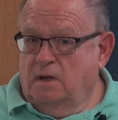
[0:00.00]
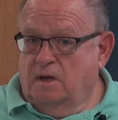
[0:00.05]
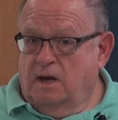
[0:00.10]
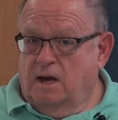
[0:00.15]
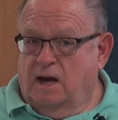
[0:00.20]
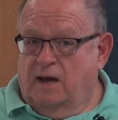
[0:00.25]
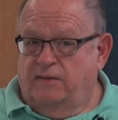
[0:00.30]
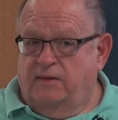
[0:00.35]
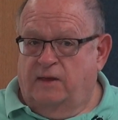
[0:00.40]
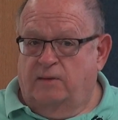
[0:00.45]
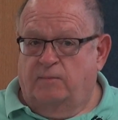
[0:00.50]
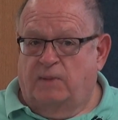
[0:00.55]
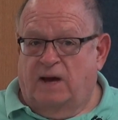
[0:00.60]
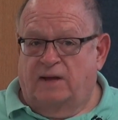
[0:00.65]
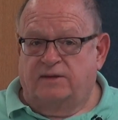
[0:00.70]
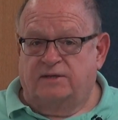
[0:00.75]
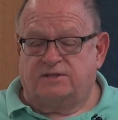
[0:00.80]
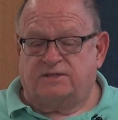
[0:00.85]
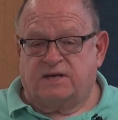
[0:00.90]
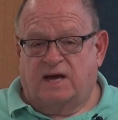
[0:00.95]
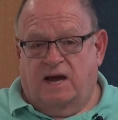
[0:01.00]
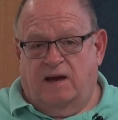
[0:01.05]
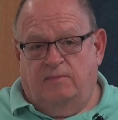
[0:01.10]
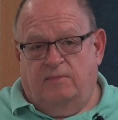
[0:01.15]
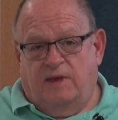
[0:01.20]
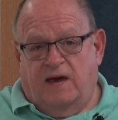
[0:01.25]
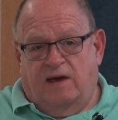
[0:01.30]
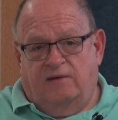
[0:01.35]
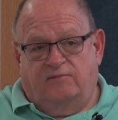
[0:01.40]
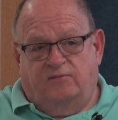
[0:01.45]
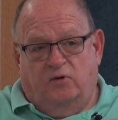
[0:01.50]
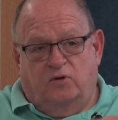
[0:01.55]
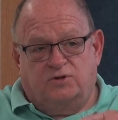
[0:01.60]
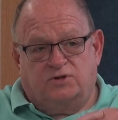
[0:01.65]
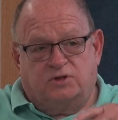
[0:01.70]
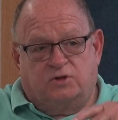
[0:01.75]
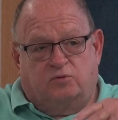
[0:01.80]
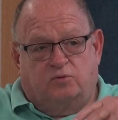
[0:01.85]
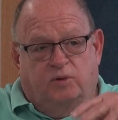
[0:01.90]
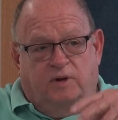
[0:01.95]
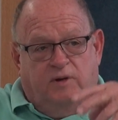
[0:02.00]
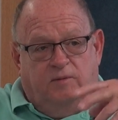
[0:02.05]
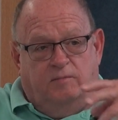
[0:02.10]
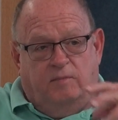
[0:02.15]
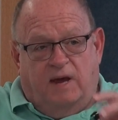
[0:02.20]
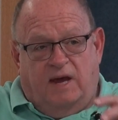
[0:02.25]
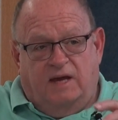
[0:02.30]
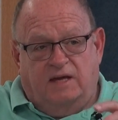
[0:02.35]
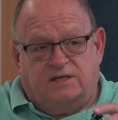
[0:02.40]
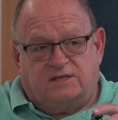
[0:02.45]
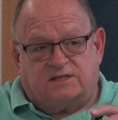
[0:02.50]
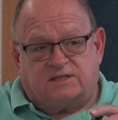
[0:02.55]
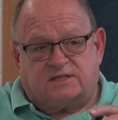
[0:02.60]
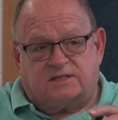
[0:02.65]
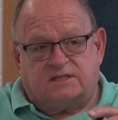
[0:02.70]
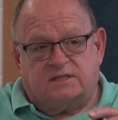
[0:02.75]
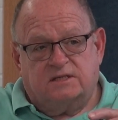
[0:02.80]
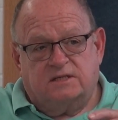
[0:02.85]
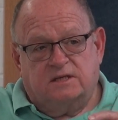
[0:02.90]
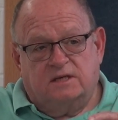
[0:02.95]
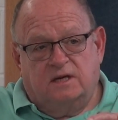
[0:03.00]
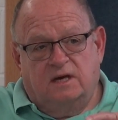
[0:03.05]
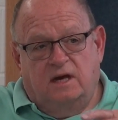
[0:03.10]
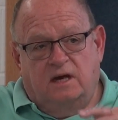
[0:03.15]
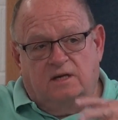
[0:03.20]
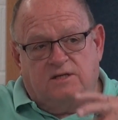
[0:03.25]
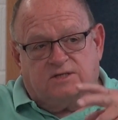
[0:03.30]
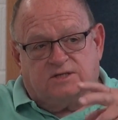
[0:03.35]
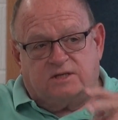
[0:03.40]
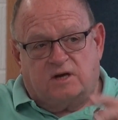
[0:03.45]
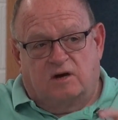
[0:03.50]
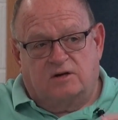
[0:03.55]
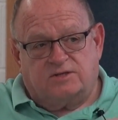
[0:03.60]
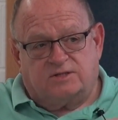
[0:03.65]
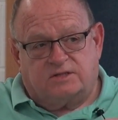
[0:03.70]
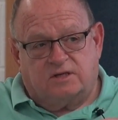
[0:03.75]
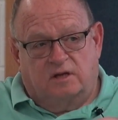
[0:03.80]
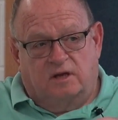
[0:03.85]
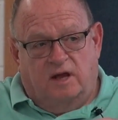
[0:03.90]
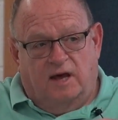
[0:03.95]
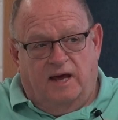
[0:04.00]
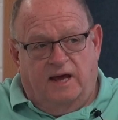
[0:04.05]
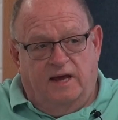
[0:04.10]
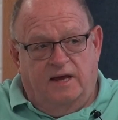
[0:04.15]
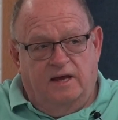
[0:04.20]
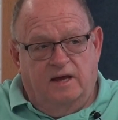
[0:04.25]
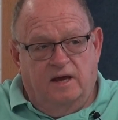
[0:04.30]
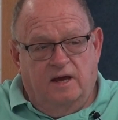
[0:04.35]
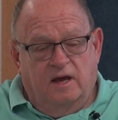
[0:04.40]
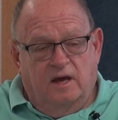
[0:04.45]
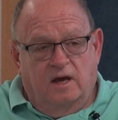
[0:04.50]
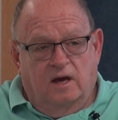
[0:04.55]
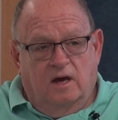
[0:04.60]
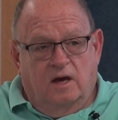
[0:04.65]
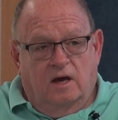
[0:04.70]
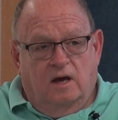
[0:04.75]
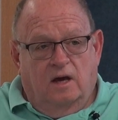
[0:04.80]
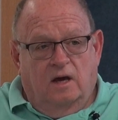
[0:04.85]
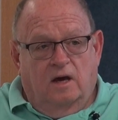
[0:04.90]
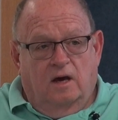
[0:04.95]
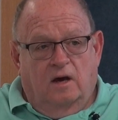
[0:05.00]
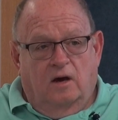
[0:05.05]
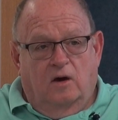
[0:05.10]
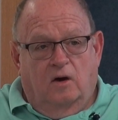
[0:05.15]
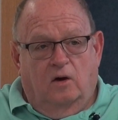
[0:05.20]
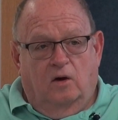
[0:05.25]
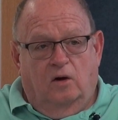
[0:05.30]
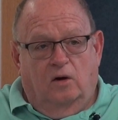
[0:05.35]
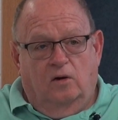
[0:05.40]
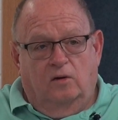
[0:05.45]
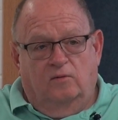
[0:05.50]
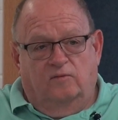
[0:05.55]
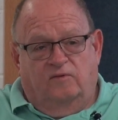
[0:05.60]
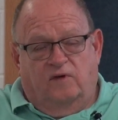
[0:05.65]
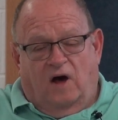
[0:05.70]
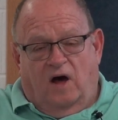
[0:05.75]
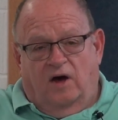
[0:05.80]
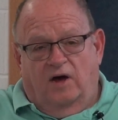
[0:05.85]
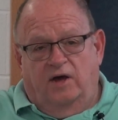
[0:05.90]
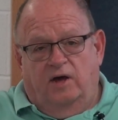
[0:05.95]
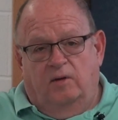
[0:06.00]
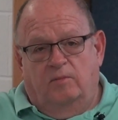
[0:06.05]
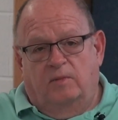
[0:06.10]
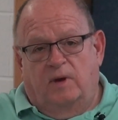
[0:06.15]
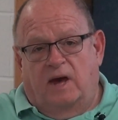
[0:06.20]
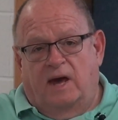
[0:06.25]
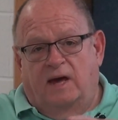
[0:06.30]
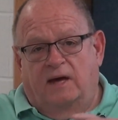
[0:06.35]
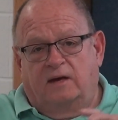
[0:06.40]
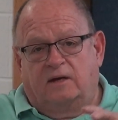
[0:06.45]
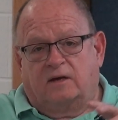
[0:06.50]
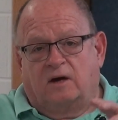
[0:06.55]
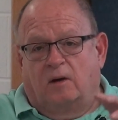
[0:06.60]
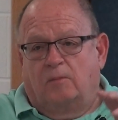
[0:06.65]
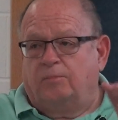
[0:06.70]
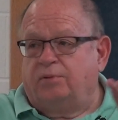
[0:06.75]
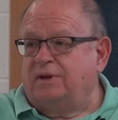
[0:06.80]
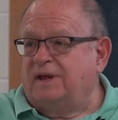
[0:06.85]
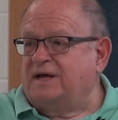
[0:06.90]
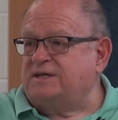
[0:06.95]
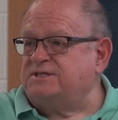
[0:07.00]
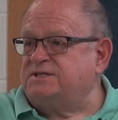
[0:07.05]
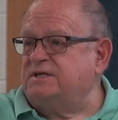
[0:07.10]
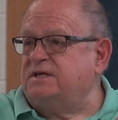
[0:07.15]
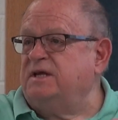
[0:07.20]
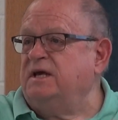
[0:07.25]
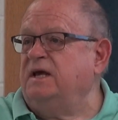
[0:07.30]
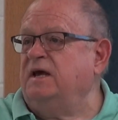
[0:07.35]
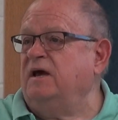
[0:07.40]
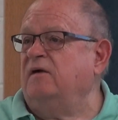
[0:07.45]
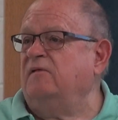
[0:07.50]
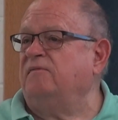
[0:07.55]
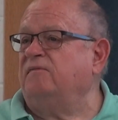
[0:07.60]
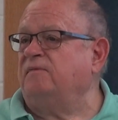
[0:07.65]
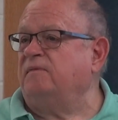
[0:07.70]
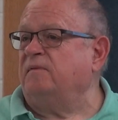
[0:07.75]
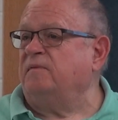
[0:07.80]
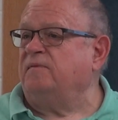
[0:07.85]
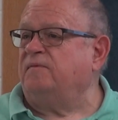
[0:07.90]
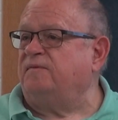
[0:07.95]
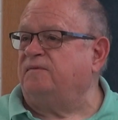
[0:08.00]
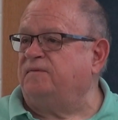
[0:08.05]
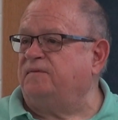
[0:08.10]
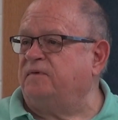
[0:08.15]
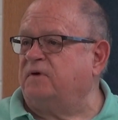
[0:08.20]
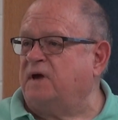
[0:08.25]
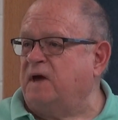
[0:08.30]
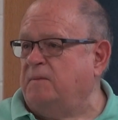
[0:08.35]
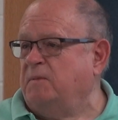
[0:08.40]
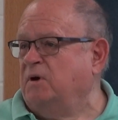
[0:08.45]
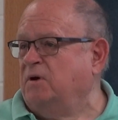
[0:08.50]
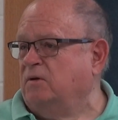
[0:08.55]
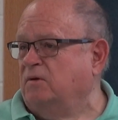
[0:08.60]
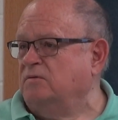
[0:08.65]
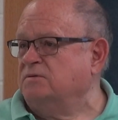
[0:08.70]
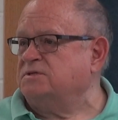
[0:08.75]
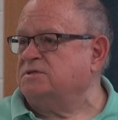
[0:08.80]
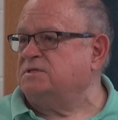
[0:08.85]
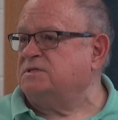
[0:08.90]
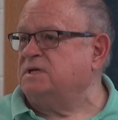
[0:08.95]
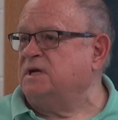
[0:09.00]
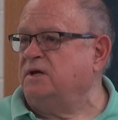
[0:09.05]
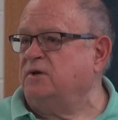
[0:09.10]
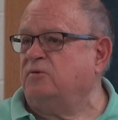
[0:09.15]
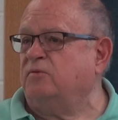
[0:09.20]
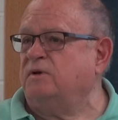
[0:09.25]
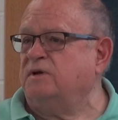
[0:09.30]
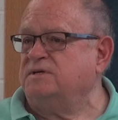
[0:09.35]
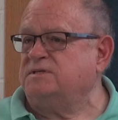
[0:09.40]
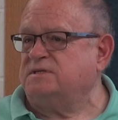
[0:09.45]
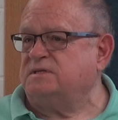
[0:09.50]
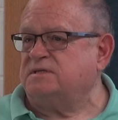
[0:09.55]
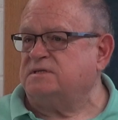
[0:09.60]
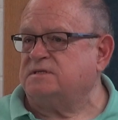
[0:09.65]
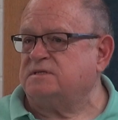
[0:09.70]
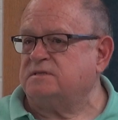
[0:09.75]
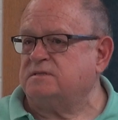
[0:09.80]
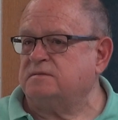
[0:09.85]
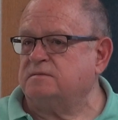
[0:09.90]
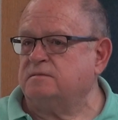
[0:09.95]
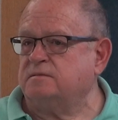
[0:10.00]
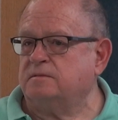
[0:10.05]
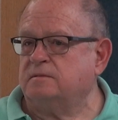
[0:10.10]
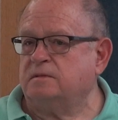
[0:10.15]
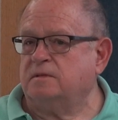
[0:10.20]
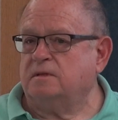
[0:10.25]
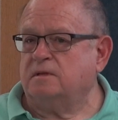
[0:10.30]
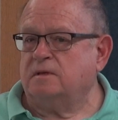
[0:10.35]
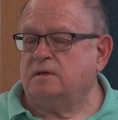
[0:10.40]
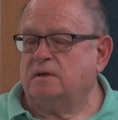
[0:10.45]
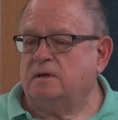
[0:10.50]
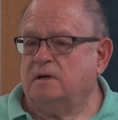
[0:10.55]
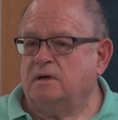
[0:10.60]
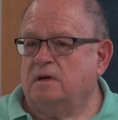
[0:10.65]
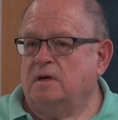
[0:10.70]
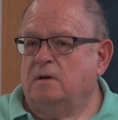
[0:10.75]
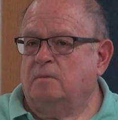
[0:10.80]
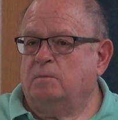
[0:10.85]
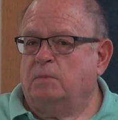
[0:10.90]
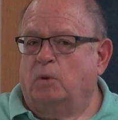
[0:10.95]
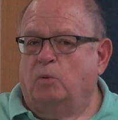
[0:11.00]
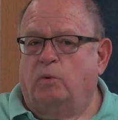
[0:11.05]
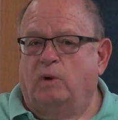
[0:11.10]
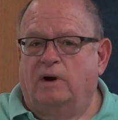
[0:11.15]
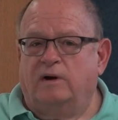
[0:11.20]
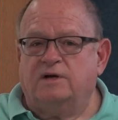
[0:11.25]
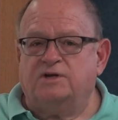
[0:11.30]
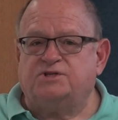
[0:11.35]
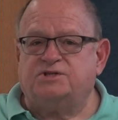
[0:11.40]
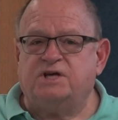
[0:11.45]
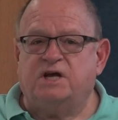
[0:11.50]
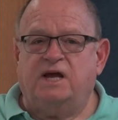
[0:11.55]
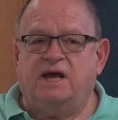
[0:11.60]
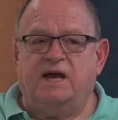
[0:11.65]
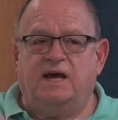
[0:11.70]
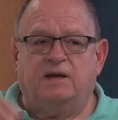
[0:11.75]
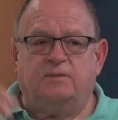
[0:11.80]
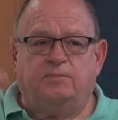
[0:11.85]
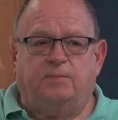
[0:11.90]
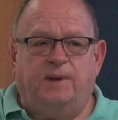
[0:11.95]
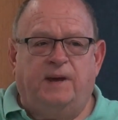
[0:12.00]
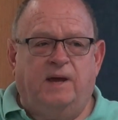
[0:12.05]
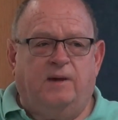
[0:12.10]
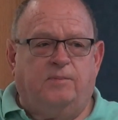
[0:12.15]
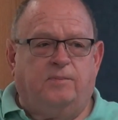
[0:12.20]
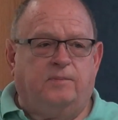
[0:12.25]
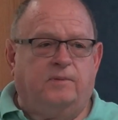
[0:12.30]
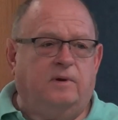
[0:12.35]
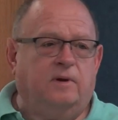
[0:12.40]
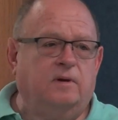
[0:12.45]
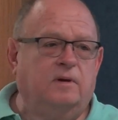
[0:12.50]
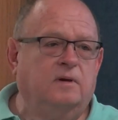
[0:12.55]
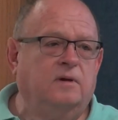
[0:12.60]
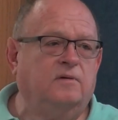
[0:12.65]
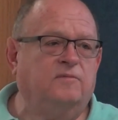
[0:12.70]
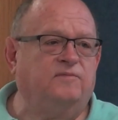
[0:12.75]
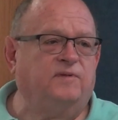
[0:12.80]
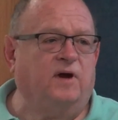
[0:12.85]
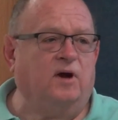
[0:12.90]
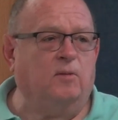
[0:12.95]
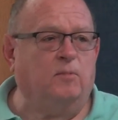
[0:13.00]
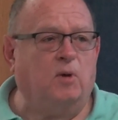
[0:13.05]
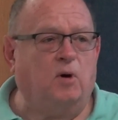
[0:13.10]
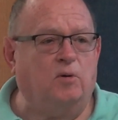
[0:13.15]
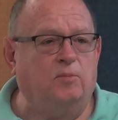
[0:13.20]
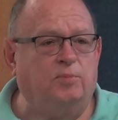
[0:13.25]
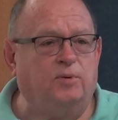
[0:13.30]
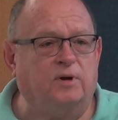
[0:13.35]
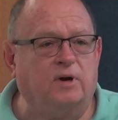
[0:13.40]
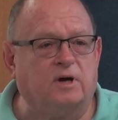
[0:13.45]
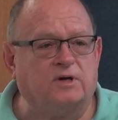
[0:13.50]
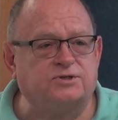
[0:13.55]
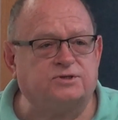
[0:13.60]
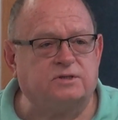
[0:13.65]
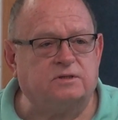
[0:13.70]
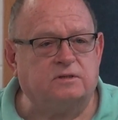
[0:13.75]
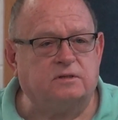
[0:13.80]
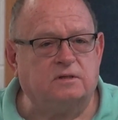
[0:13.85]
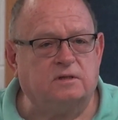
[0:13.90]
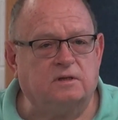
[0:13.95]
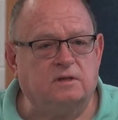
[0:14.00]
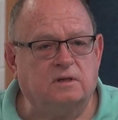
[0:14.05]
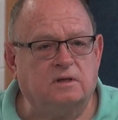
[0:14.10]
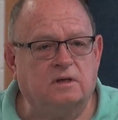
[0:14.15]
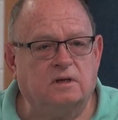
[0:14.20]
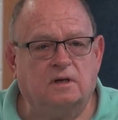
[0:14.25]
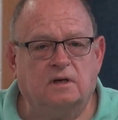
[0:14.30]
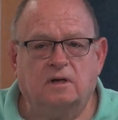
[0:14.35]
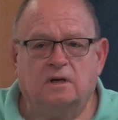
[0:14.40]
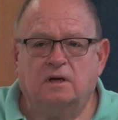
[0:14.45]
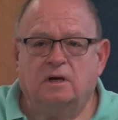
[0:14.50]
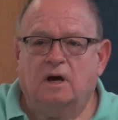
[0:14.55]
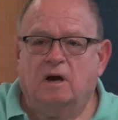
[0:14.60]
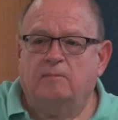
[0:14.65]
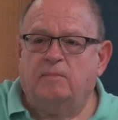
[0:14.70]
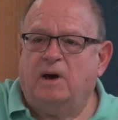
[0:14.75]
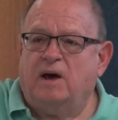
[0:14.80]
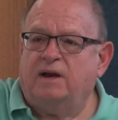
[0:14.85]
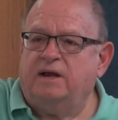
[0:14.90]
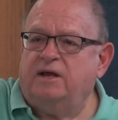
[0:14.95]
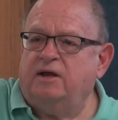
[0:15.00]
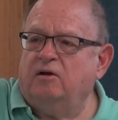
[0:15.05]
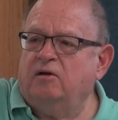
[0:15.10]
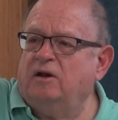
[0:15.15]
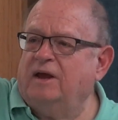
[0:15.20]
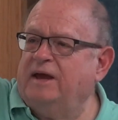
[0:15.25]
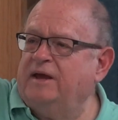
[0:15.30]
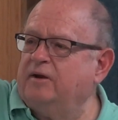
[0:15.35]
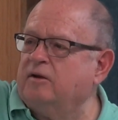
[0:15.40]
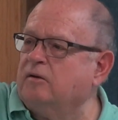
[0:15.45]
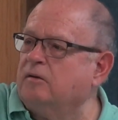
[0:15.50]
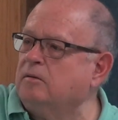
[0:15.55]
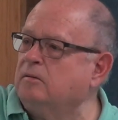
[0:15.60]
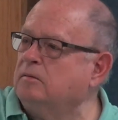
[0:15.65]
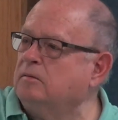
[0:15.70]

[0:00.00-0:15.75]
And then by the time that virgin queen mates and starts to lay, her volume and complexity of chemicals increases. But where does she hit peak pheromone production? About a year later.